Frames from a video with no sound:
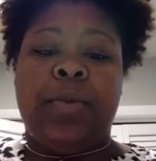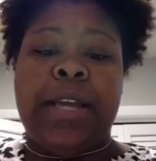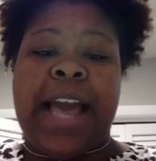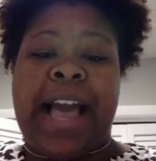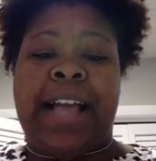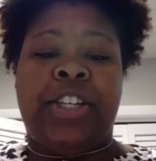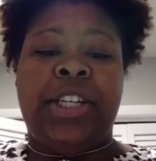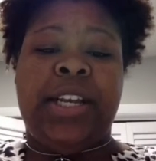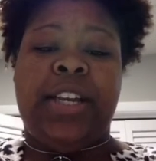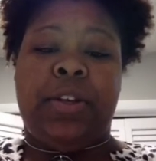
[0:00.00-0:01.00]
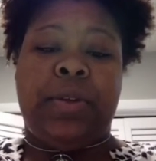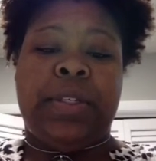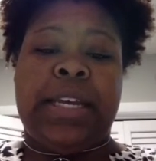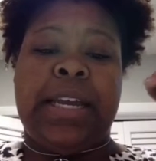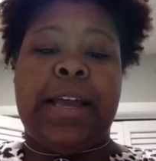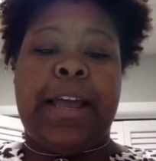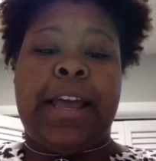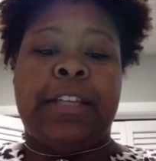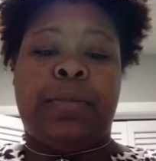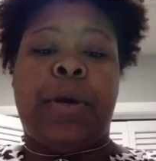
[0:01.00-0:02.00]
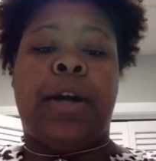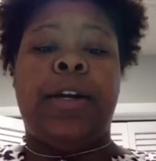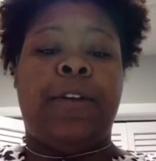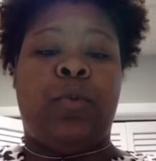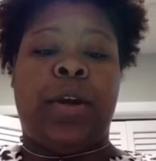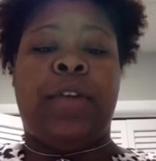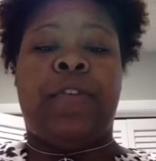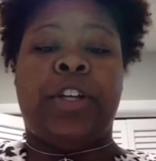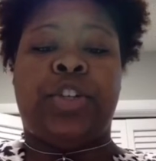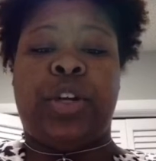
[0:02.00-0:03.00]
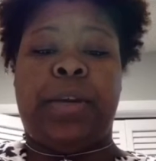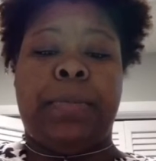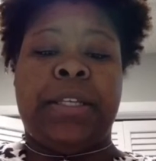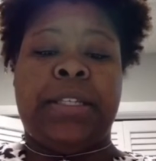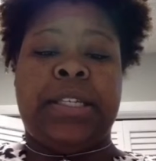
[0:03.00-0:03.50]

We actually use it as part of one of our treatments.